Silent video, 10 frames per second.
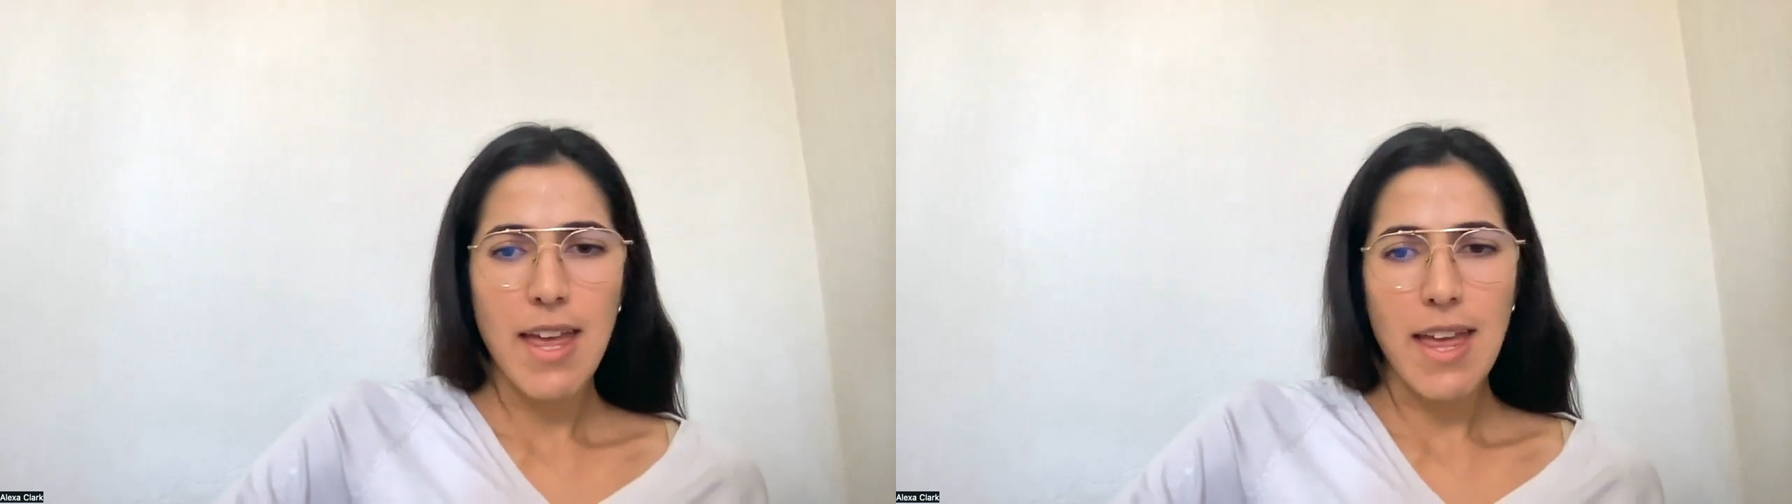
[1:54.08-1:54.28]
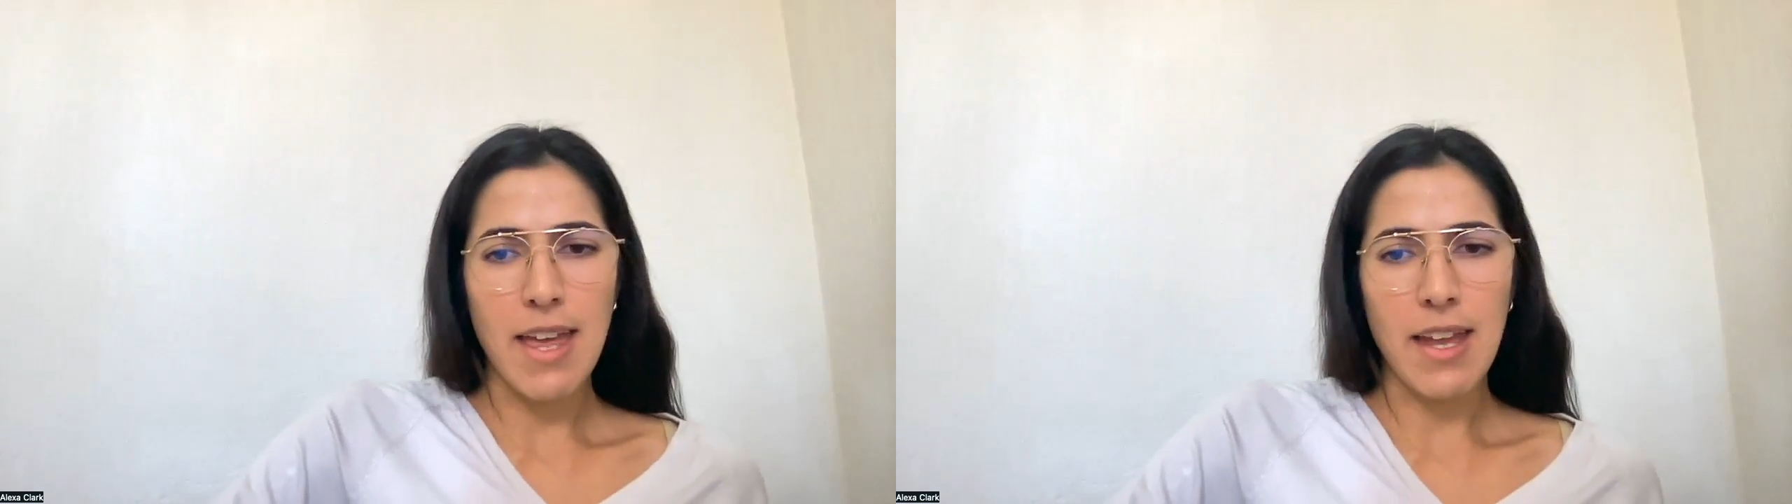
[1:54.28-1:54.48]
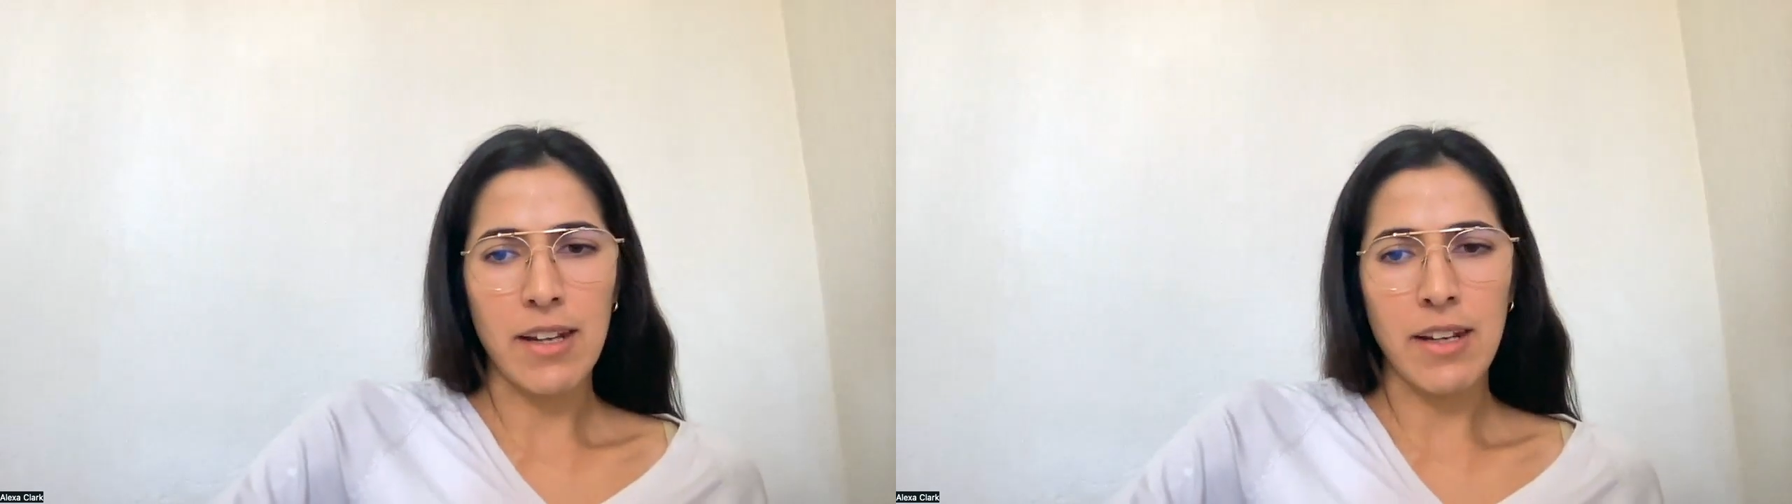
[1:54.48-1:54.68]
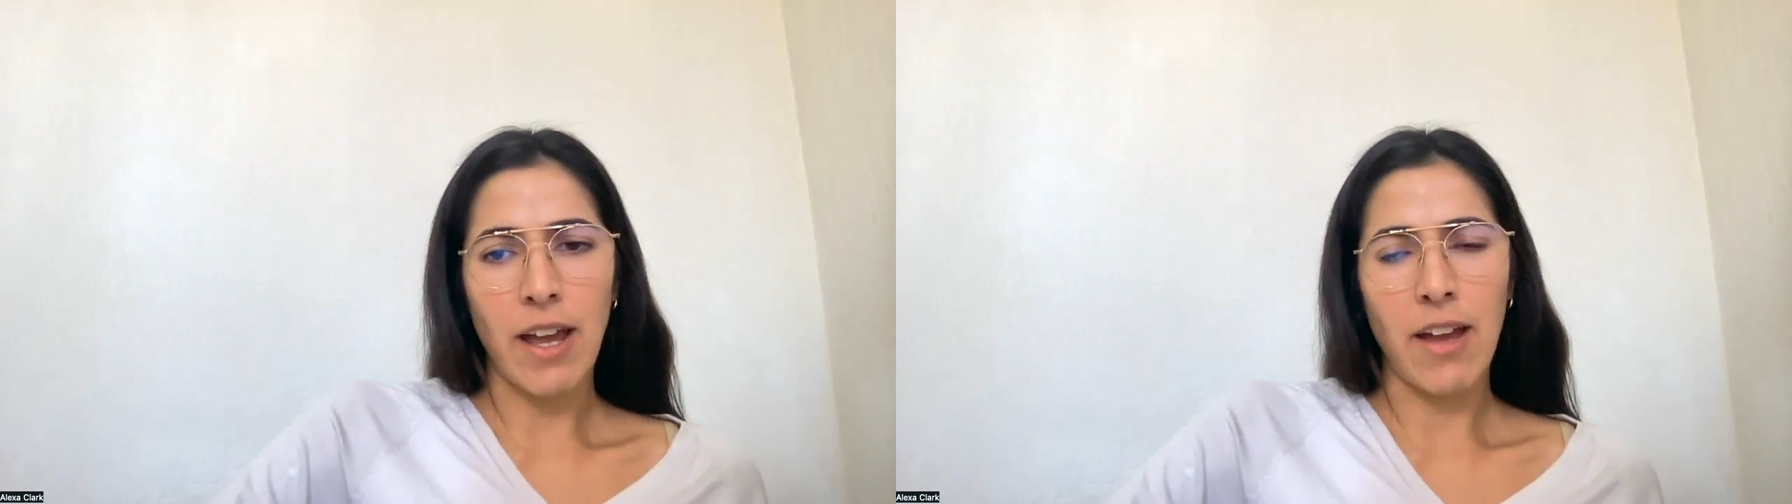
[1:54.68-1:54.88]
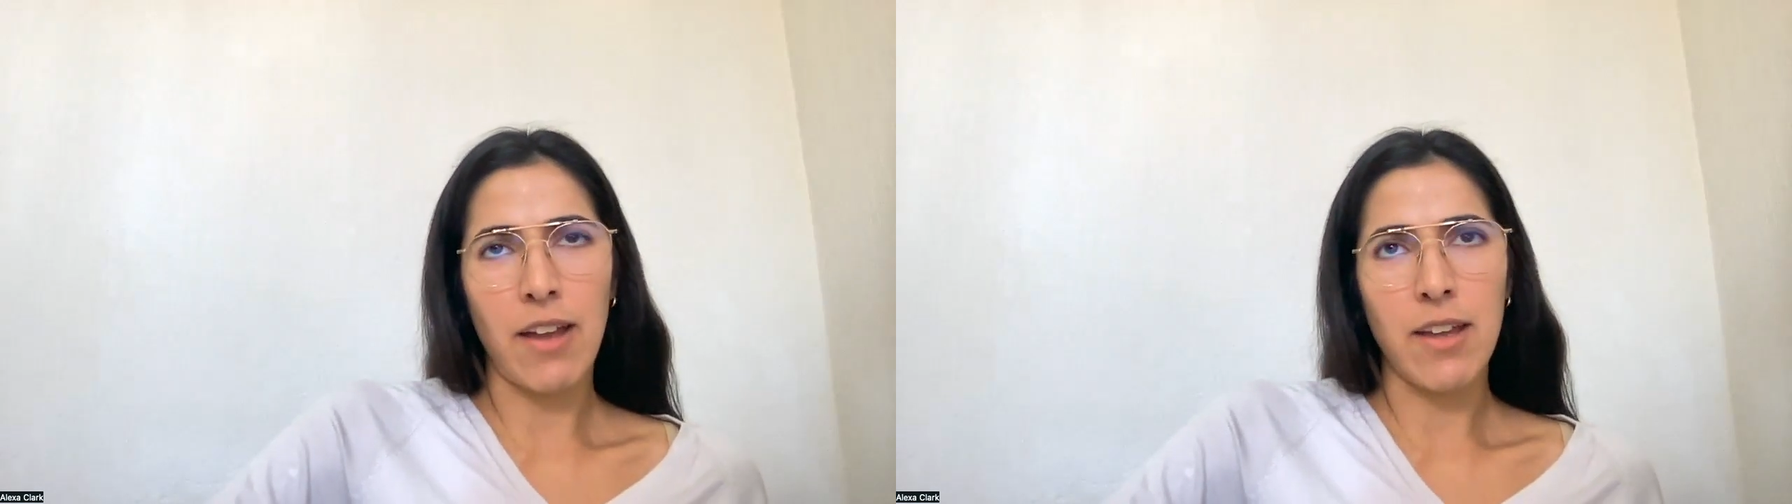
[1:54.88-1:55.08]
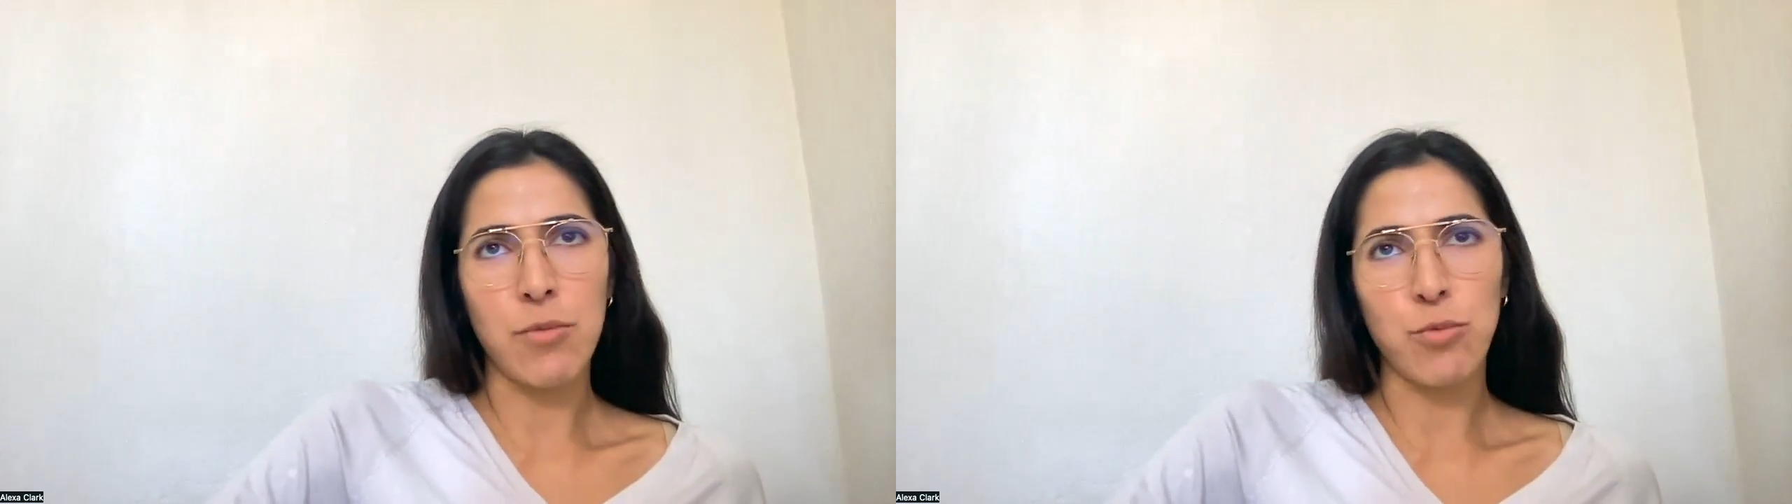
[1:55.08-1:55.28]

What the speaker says: And I